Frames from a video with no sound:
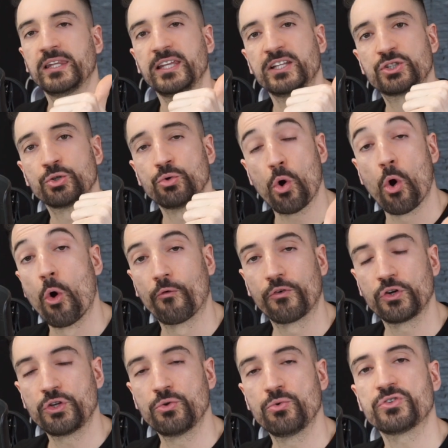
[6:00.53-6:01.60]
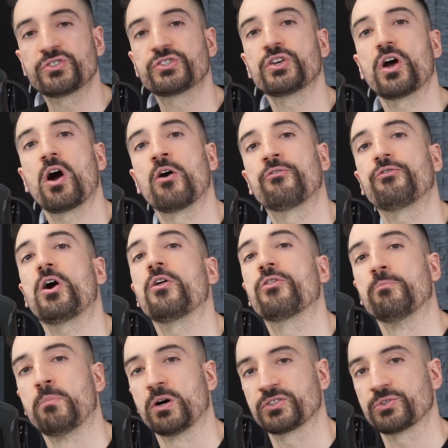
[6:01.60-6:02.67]
lead to overuse of
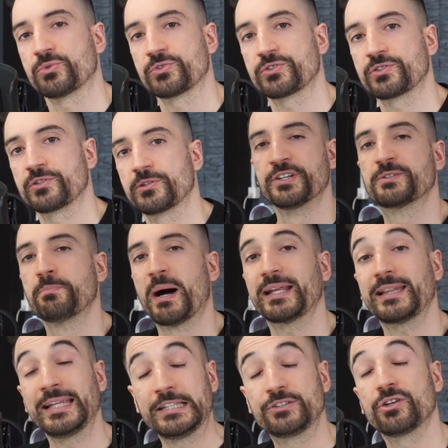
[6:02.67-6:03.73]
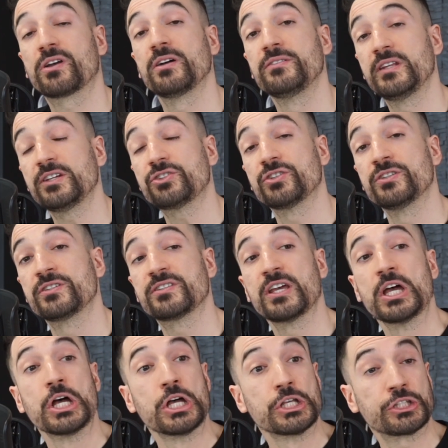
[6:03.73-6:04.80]
other muscles. This might lead to conditions
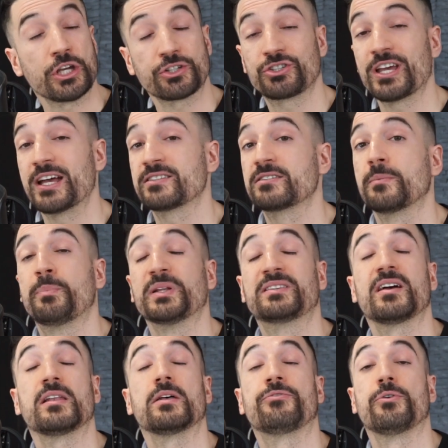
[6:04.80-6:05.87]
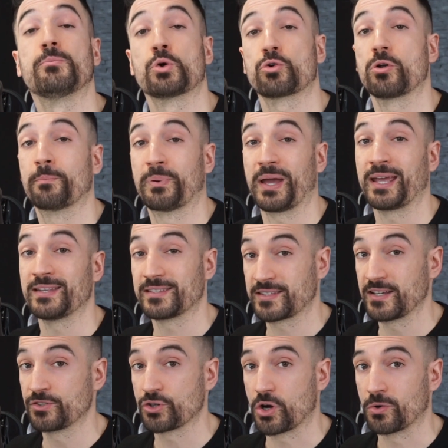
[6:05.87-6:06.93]
such as the patellofemoral pain
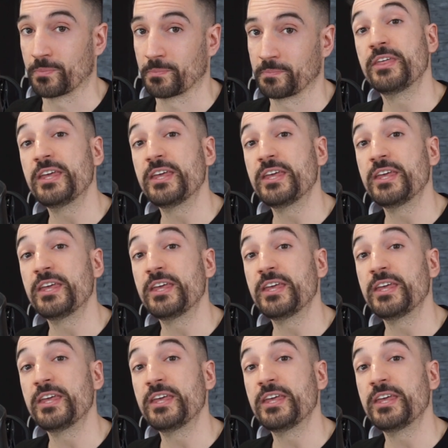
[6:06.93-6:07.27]
syndrome.